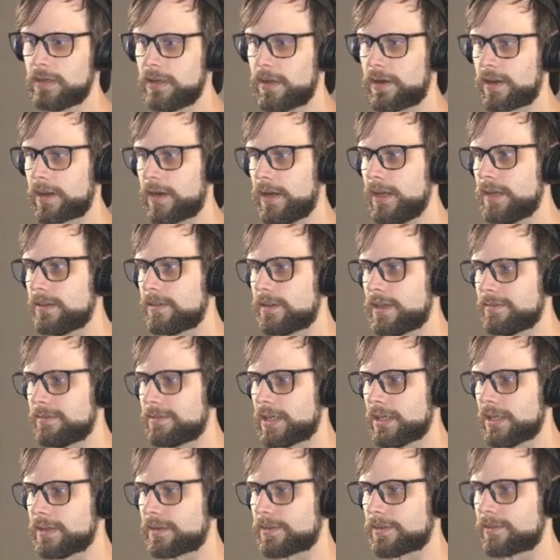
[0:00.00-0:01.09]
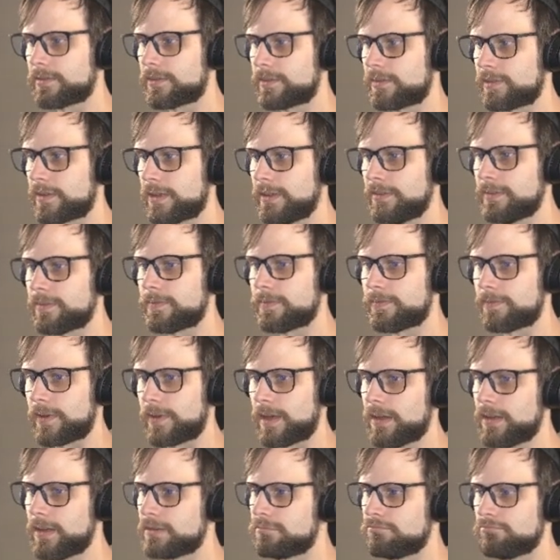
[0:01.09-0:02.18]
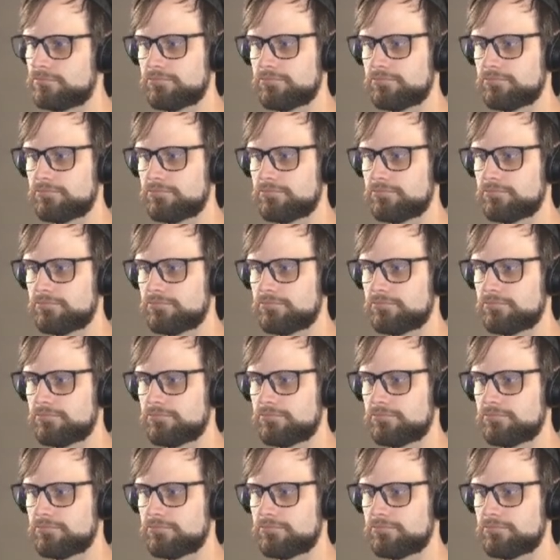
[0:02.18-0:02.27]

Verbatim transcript: All right, they have a Gix. That's fine.